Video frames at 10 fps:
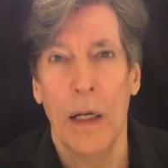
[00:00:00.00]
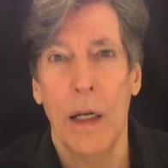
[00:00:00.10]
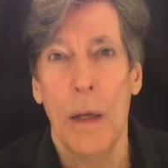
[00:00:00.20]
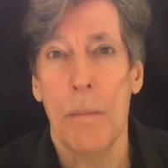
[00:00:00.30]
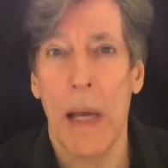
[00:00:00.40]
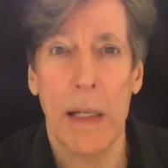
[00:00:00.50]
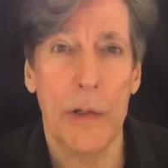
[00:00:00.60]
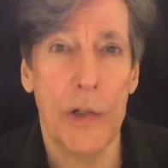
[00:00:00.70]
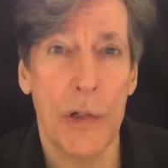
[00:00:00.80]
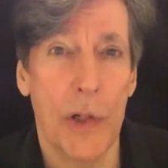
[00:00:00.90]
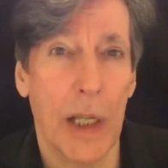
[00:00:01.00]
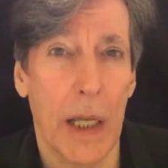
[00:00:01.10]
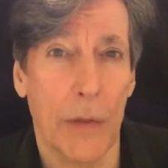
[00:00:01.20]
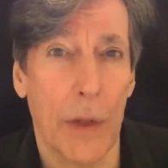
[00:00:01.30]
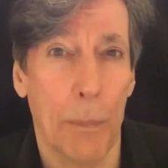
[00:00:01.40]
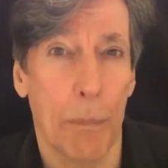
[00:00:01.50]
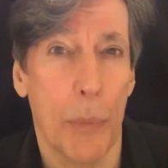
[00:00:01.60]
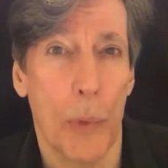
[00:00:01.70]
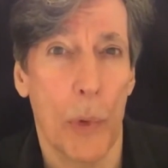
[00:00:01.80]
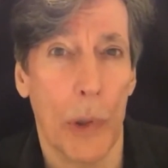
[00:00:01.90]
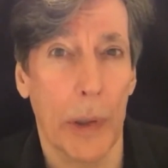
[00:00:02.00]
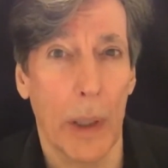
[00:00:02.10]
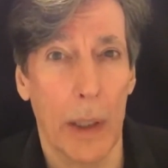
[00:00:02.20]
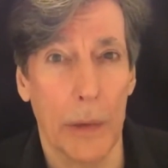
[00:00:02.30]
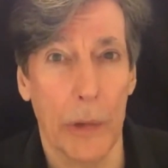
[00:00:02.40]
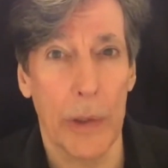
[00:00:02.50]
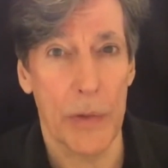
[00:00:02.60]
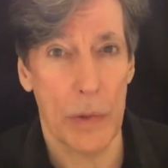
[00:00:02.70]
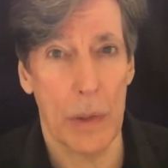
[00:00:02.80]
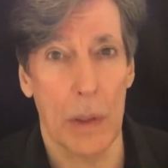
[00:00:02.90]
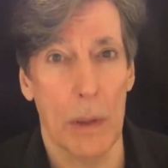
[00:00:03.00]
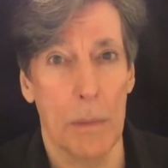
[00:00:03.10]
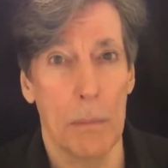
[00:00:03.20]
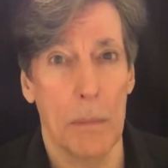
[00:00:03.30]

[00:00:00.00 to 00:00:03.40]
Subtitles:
Managed to get the board under his arm